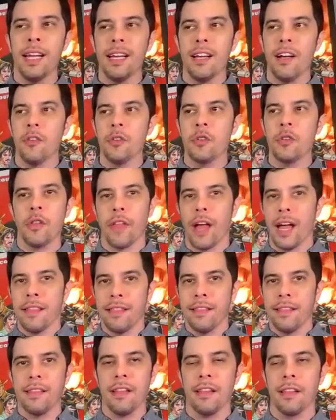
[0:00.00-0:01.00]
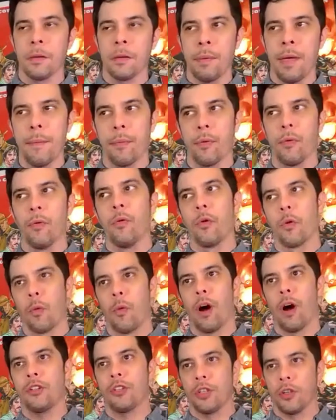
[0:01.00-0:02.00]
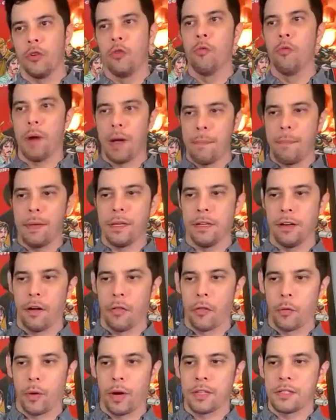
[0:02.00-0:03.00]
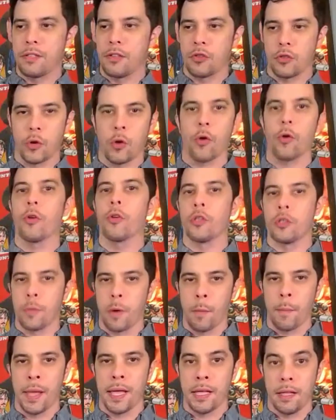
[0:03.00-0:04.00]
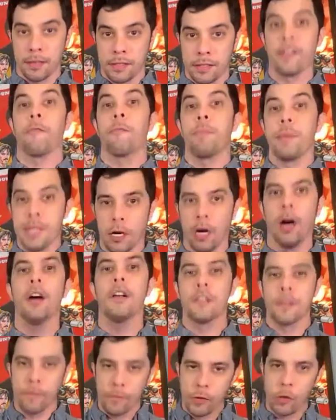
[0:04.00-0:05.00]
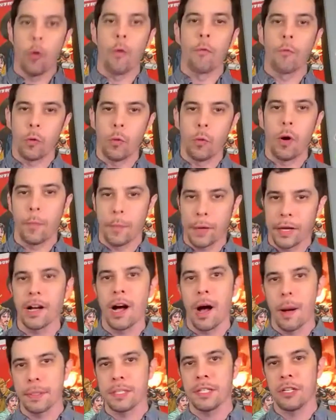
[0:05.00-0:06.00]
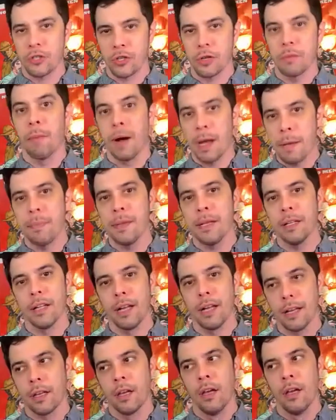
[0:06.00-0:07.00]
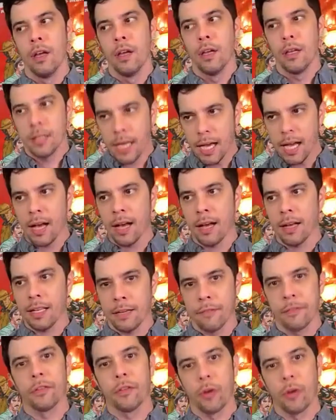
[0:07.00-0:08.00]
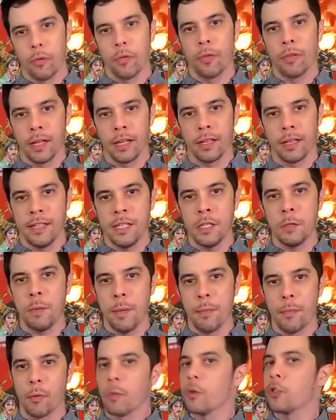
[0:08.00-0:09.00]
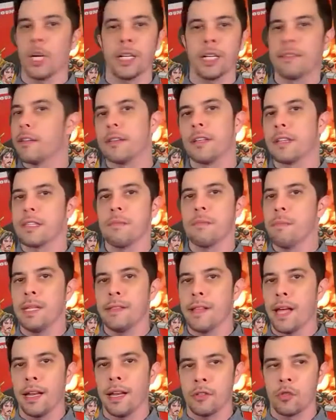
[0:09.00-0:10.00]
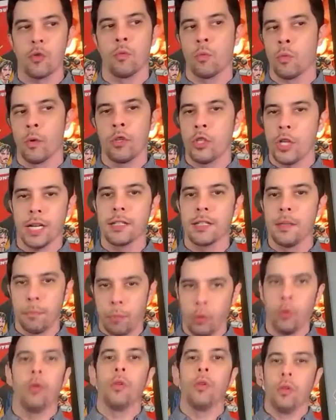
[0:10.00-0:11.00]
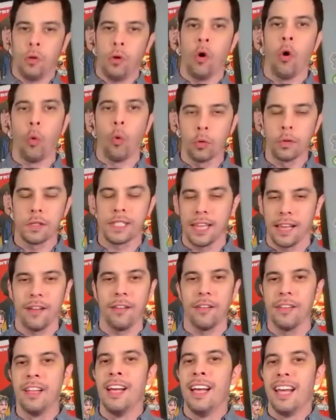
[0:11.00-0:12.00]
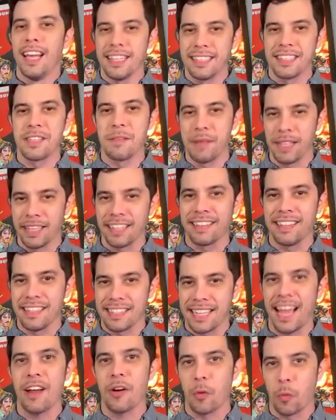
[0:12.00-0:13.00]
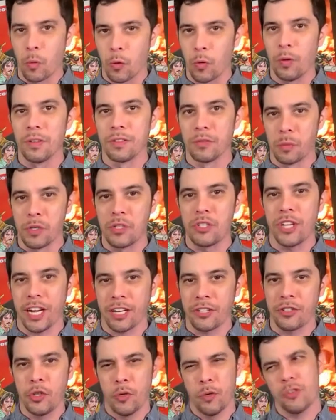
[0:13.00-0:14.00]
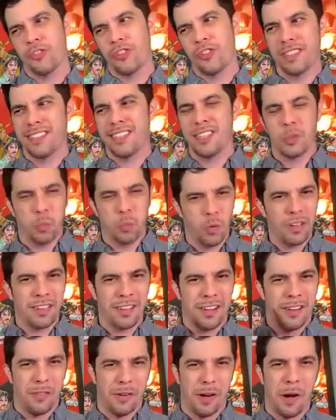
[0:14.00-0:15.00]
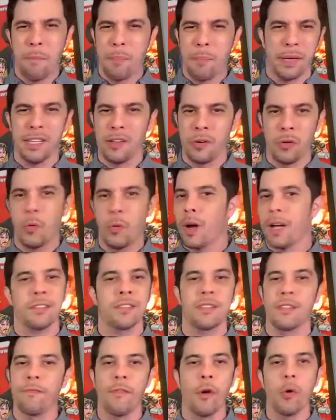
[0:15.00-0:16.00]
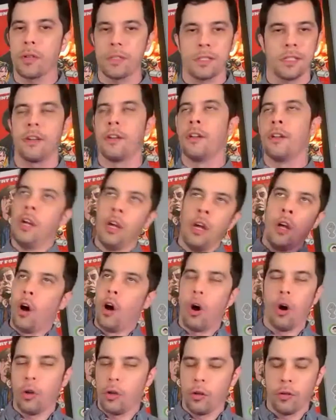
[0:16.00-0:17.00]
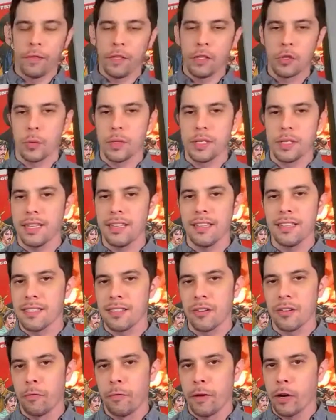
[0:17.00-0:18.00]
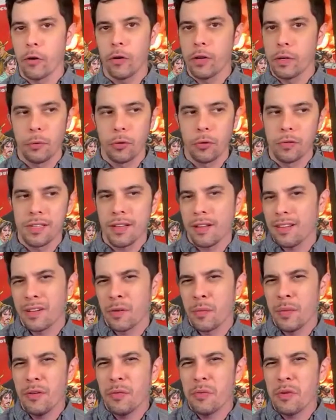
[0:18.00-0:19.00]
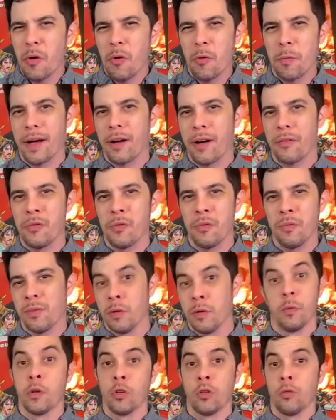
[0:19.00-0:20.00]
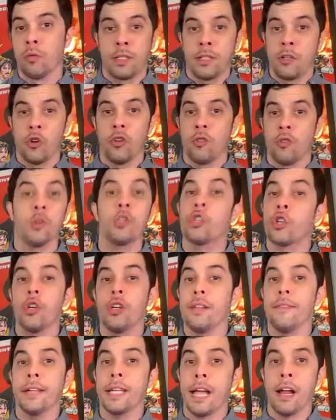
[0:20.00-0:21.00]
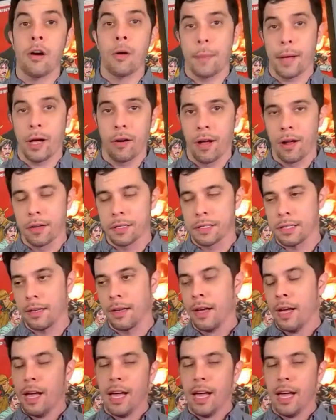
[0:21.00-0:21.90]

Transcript: I think that like people who are watching who might be otherwise discouraged about making stuff because of the overwhelming competition might be like, yeah, even though like these people reject it doesn't mean that it's rejectable wholesale. It doesn't mean like the entire world rejects you. It's just this one company who has to focus on all of these ridiculous little variables that like we don't know about and we shouldn't even care about, honestly.